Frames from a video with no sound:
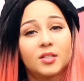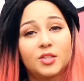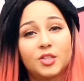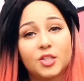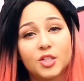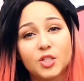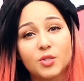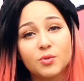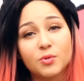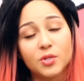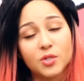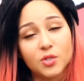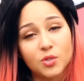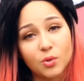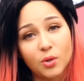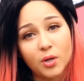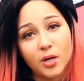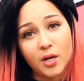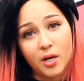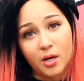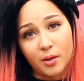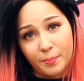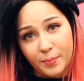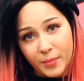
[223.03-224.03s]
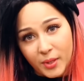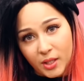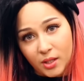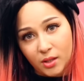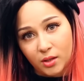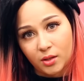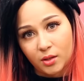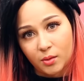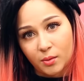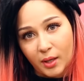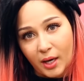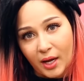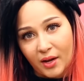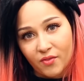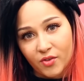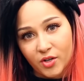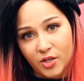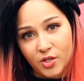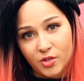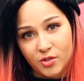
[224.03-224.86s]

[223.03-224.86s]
did you enjoy your meal or whatever,